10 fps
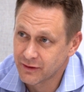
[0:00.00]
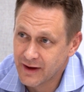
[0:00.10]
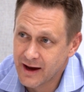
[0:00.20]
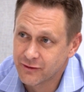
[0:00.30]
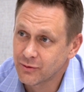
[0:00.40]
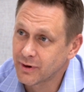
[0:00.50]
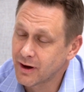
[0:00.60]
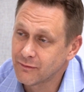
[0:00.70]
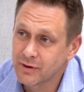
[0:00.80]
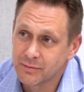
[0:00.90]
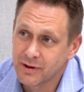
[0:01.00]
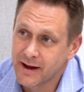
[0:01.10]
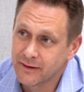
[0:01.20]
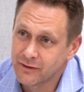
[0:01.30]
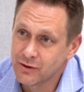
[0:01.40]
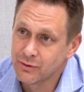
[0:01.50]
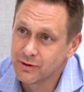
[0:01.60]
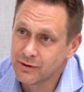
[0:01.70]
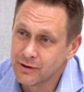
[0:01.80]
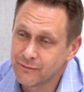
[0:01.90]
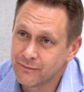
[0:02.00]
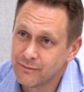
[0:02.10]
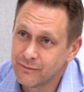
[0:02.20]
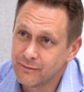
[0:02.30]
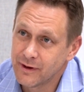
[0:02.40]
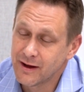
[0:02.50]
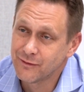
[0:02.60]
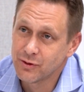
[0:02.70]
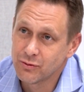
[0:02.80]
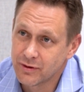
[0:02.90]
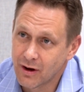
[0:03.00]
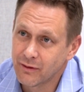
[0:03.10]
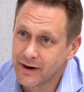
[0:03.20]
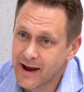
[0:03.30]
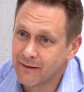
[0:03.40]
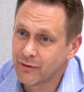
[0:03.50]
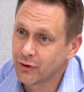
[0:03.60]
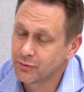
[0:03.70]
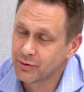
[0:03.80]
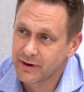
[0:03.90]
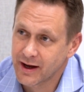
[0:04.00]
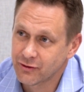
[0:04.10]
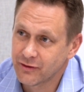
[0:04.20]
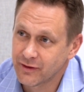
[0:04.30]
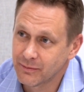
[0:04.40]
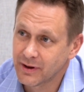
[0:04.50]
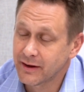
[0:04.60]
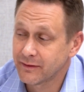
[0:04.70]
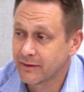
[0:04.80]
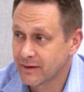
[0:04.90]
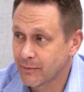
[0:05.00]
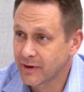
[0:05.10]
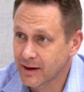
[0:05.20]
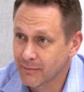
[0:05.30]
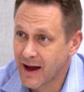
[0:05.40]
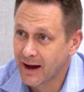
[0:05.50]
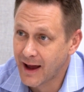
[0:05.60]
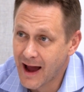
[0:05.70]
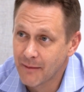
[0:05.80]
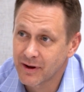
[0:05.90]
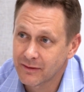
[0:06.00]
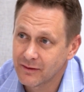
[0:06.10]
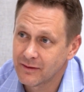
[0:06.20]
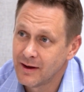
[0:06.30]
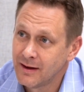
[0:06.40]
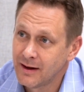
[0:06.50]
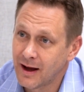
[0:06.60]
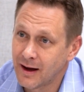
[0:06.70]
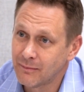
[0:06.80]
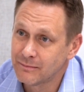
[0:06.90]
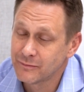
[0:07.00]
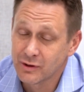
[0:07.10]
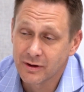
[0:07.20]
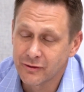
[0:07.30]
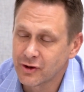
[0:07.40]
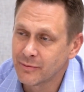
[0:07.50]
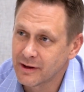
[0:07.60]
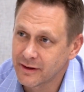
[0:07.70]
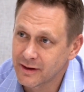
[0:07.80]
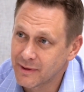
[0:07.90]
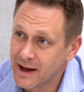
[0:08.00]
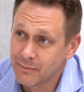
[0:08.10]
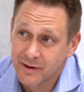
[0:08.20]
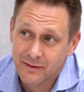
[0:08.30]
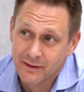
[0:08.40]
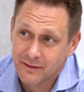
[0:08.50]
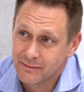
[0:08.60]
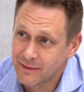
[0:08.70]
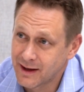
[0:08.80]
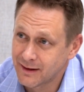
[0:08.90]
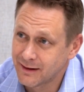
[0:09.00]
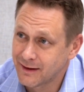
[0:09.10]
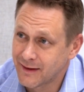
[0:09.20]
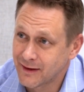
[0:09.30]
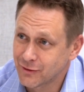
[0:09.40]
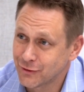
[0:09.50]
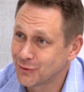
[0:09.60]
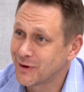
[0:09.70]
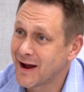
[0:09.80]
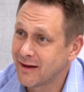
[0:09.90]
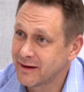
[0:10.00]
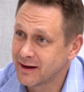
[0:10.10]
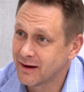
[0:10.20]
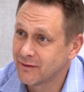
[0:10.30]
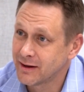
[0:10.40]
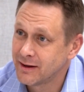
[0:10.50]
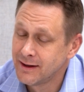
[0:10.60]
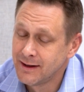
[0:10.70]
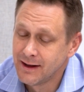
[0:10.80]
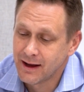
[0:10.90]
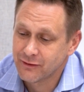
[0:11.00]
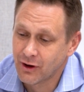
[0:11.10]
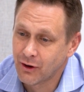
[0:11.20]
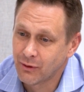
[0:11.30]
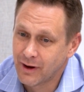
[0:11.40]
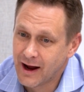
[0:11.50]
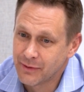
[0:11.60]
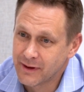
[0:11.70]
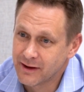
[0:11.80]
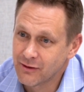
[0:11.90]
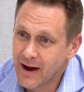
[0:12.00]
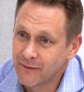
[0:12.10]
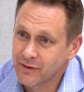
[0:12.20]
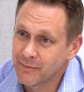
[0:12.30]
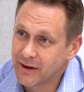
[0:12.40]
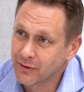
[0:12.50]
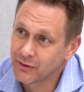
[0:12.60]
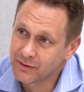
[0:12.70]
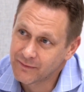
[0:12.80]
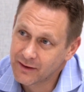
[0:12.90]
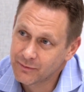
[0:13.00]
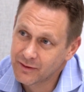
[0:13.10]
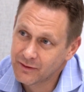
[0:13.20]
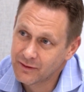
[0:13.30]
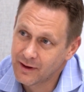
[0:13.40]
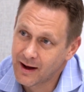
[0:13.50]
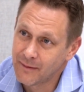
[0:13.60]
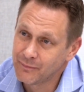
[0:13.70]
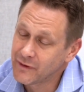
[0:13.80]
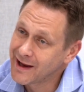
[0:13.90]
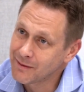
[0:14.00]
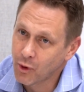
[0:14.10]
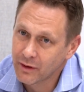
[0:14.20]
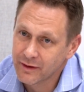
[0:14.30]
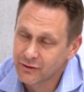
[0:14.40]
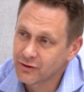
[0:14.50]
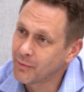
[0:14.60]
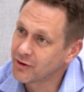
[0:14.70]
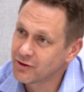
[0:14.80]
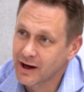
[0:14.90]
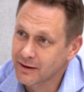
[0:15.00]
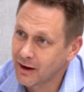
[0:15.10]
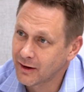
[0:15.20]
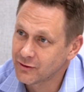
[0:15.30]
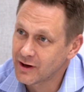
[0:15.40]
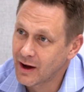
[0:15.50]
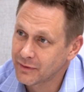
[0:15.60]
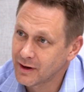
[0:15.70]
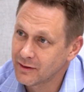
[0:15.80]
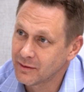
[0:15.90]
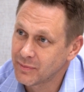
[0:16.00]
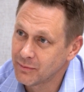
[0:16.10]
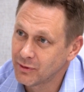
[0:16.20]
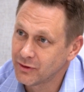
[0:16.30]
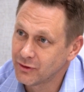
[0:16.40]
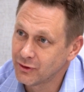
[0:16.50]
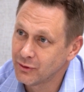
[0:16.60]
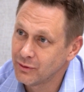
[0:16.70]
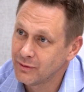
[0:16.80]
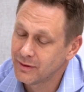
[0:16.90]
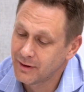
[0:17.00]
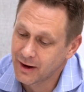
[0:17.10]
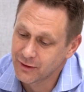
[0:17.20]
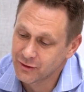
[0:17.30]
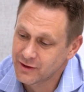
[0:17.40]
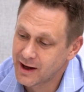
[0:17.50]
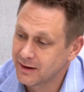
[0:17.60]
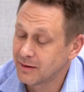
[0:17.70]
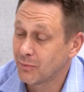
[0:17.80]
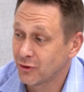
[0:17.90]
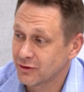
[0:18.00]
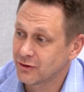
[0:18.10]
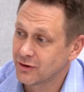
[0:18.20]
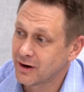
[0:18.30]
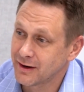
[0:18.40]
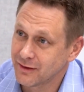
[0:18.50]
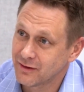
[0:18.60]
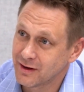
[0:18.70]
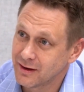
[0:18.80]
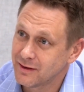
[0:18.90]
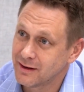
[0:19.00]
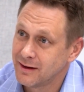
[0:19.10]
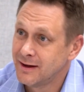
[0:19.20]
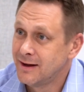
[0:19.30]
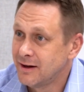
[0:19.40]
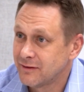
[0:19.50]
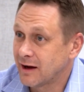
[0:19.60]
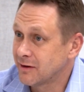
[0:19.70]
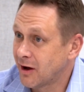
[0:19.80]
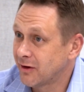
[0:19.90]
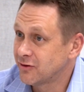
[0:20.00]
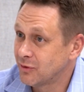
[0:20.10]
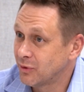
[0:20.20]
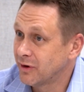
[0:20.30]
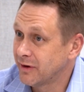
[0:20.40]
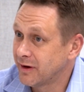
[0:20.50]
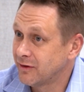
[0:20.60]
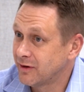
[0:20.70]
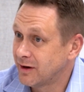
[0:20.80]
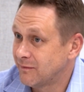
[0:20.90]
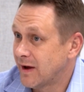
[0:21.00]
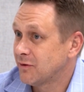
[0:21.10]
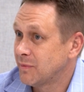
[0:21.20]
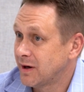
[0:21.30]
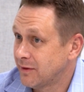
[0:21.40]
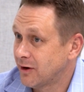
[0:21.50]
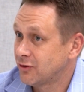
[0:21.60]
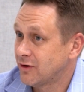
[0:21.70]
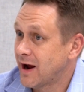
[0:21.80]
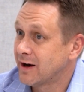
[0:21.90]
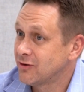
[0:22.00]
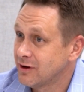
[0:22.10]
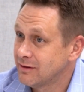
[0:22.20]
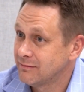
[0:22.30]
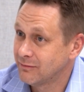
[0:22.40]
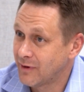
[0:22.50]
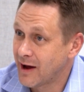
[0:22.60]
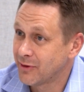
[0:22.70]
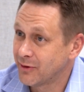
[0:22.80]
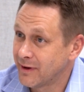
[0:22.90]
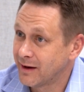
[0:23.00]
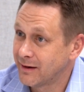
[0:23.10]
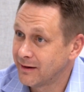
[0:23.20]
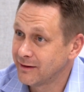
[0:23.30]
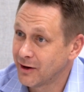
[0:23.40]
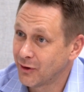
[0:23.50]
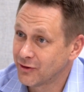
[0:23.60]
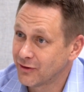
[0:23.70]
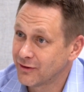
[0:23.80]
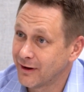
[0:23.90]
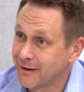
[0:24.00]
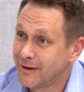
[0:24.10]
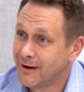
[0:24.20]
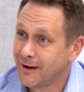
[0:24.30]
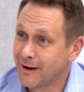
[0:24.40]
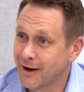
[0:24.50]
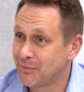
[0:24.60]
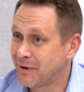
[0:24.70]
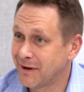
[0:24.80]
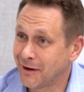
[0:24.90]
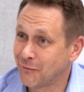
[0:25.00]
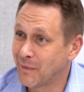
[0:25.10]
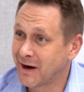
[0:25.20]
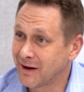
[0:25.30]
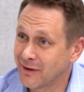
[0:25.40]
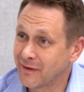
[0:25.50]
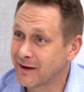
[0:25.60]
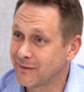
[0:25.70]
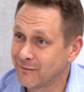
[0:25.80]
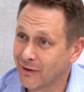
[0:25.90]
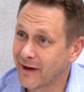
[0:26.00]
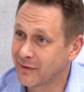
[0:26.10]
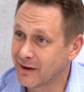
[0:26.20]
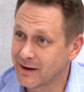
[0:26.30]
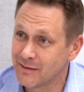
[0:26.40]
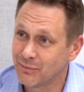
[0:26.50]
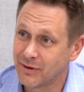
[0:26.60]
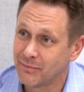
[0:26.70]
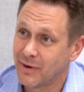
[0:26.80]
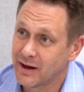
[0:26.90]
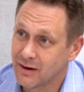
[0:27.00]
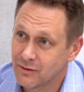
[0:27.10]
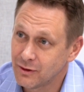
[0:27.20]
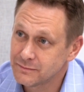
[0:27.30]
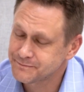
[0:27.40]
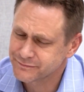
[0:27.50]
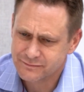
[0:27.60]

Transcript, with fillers: know, disaster recovery plans. You, if if you don't have those protections in place and something bad happens, um, you legitimately can be out of business, and and that's just a reality of it. So I think you have to make those investments. Um, anymore, there's so much technology out there that people do understand, and most are starting to see that technology really is an investment in their strategy rather than you know just a a pit of money that they feel like they keep putting money into.